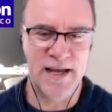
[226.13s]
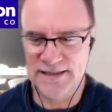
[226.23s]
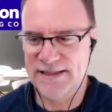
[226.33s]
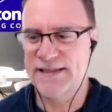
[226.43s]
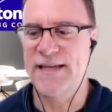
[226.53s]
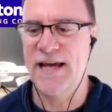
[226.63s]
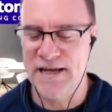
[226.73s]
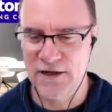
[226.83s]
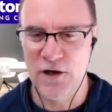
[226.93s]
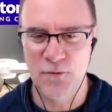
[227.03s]
and stay a
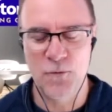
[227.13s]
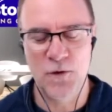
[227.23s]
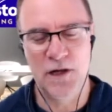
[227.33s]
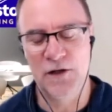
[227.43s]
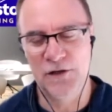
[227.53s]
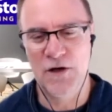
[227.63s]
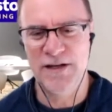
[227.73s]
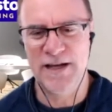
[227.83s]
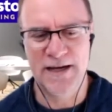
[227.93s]
lot, a lot longer."